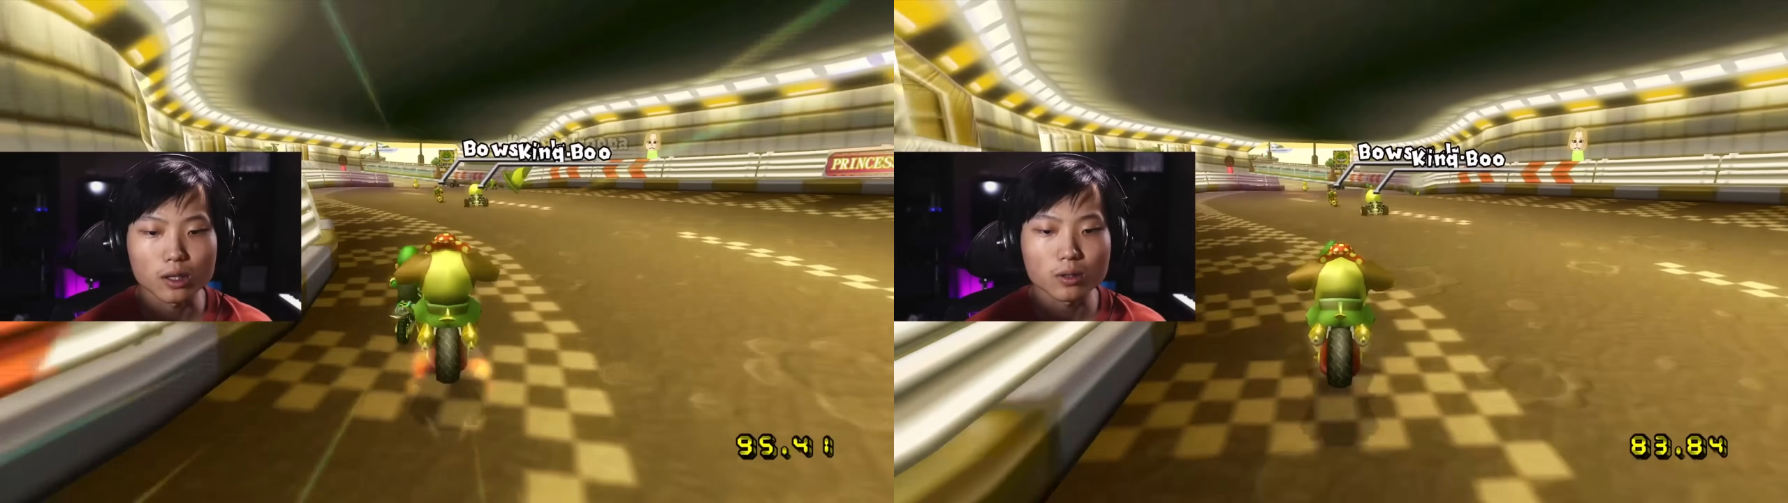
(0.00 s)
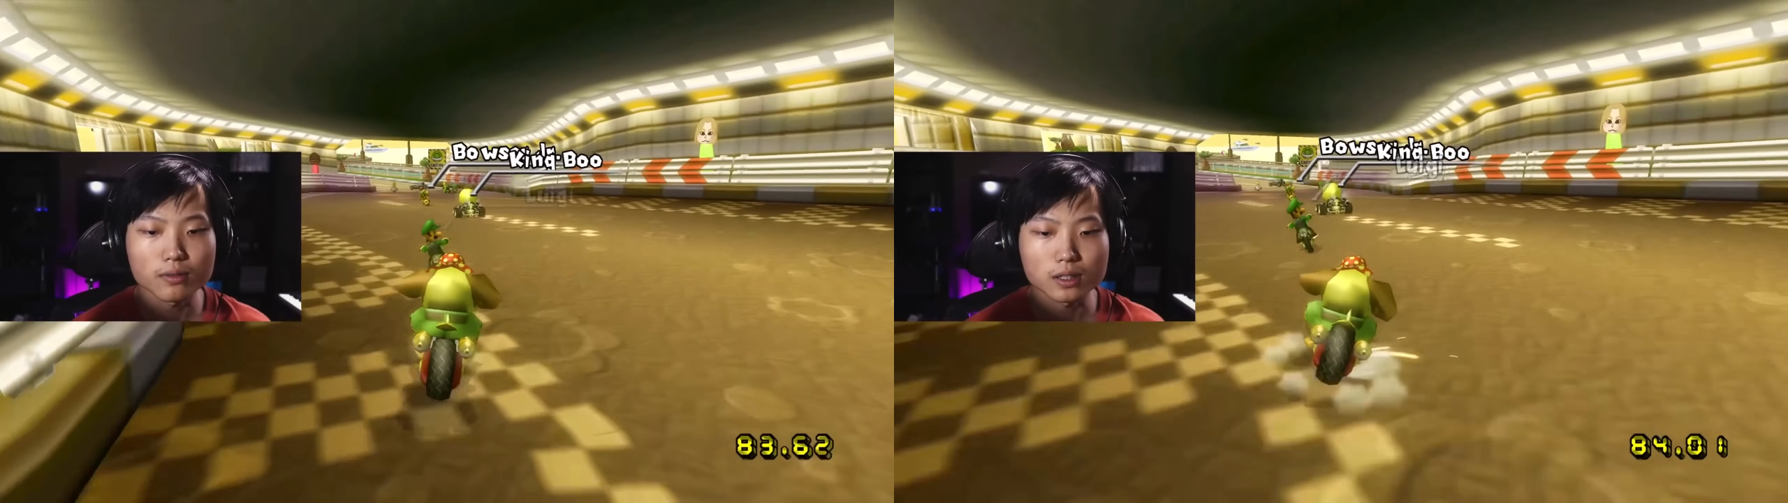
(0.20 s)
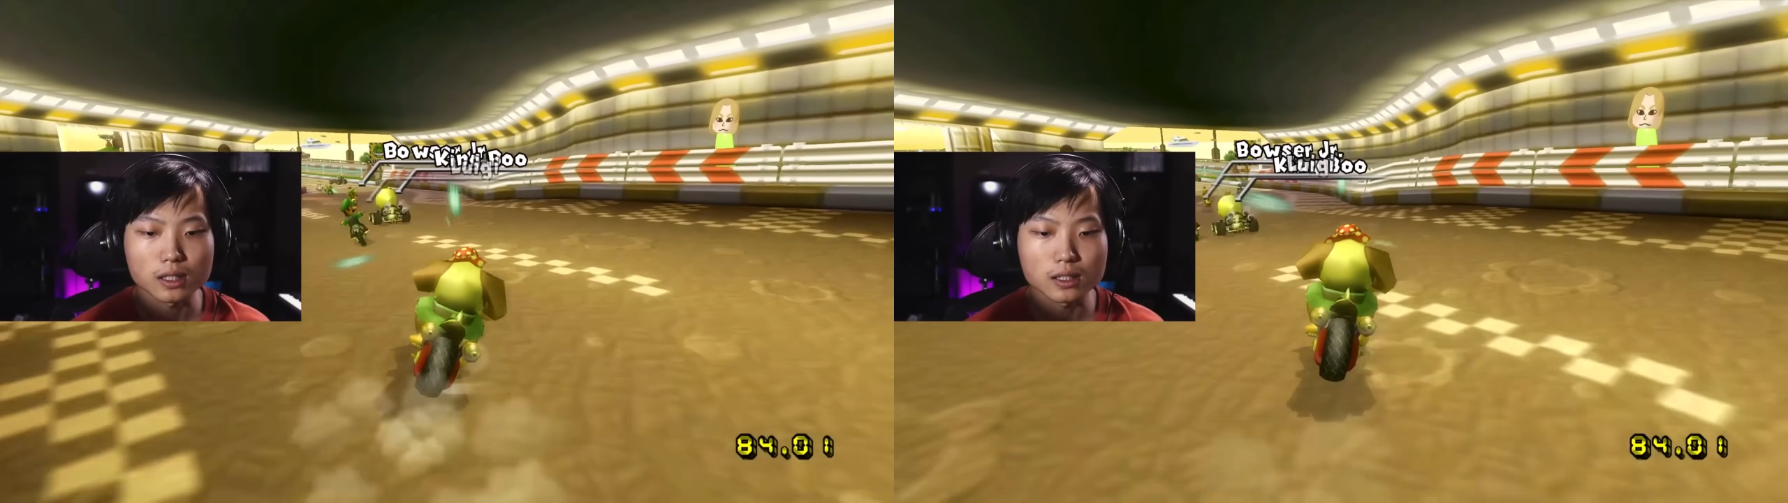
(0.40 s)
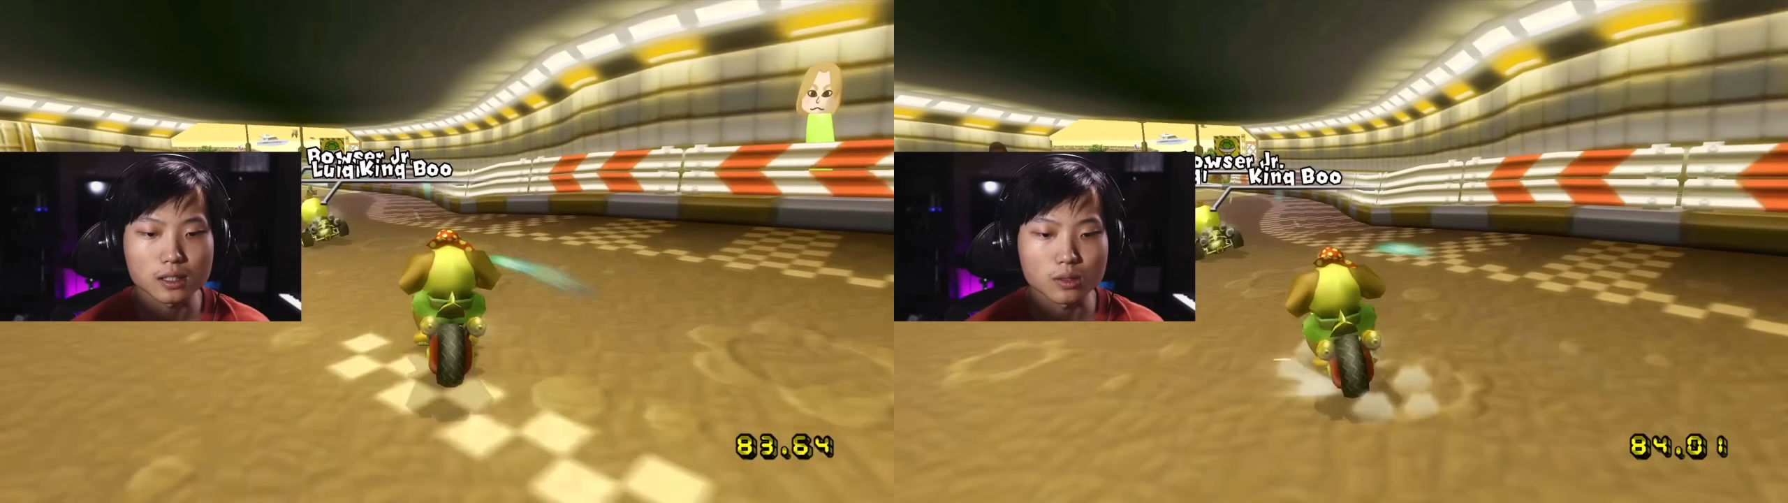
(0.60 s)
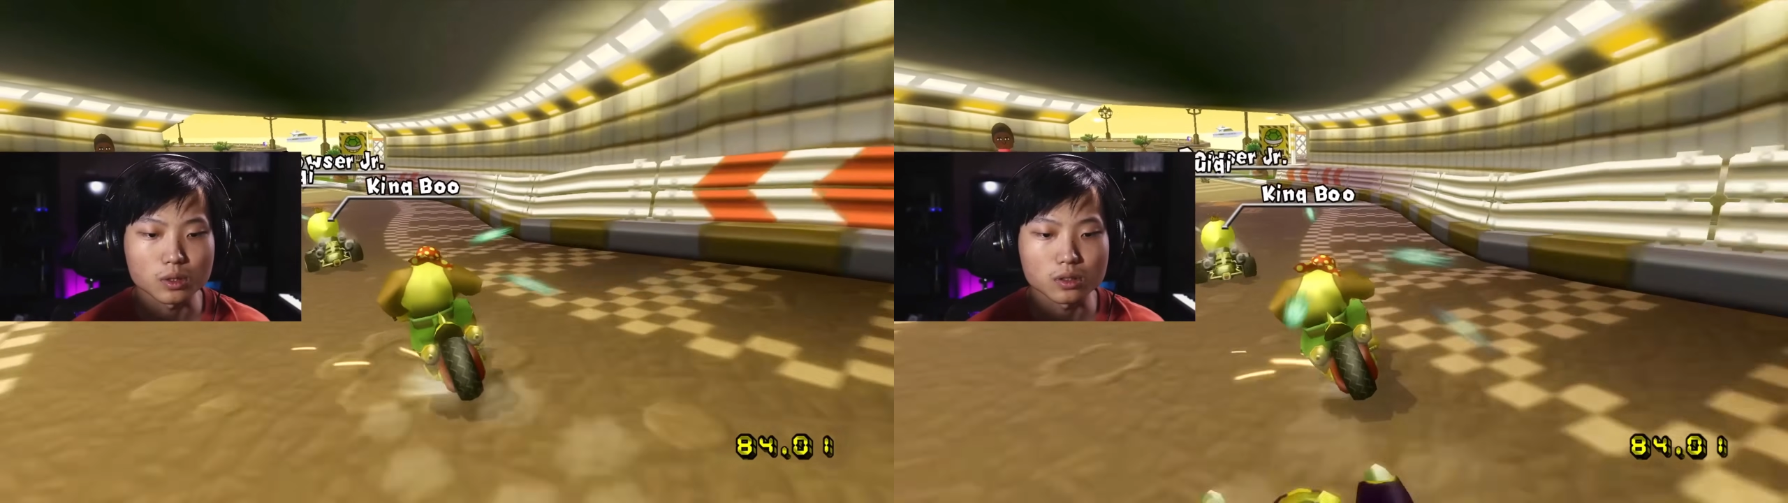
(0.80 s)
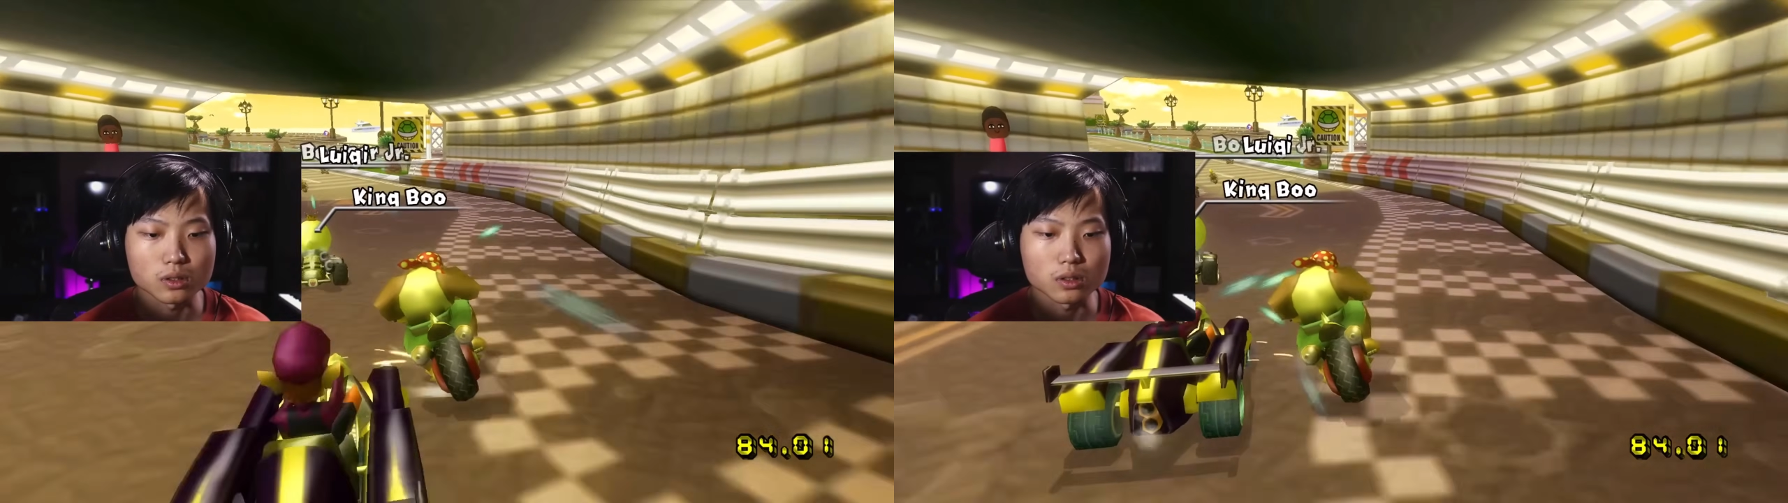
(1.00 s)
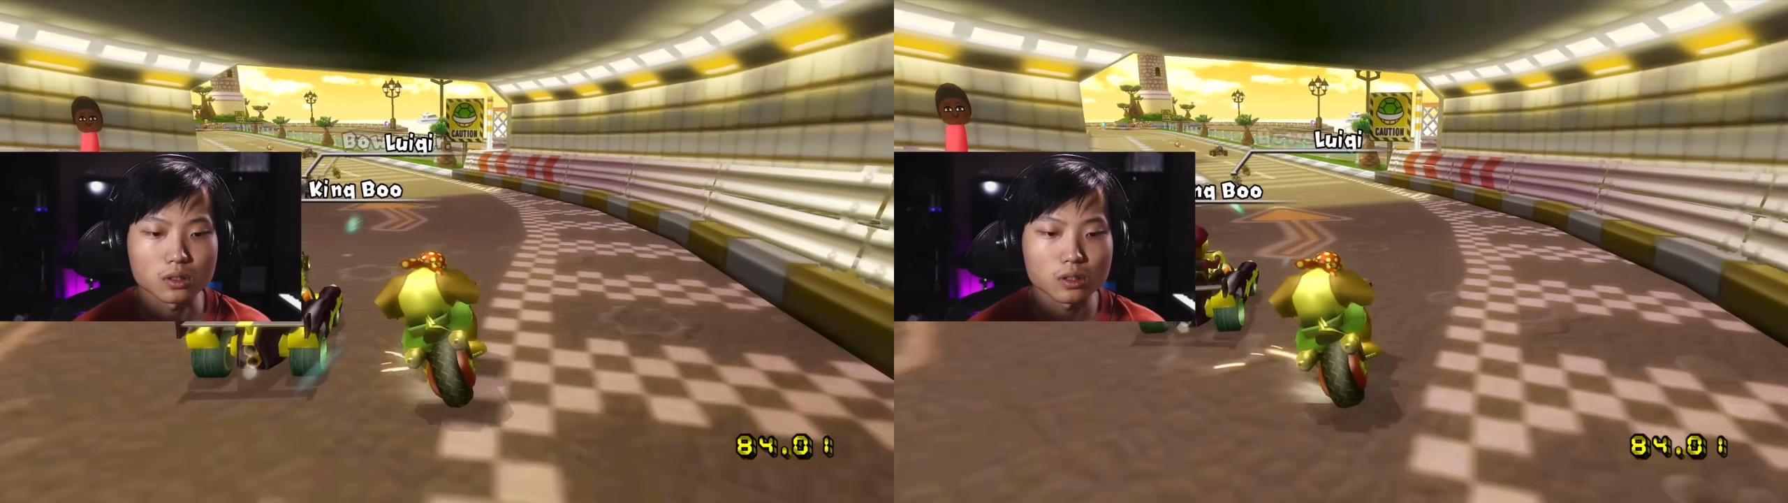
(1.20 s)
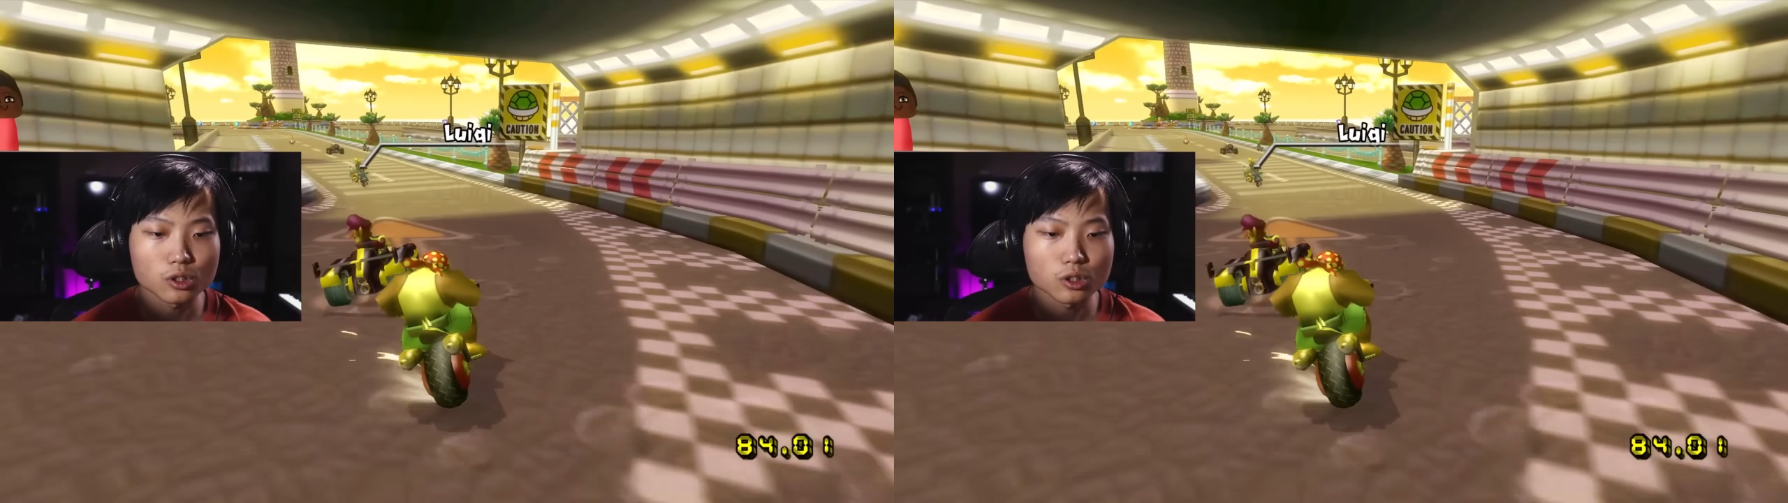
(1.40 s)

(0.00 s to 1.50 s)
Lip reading: don't have a TC, which is good.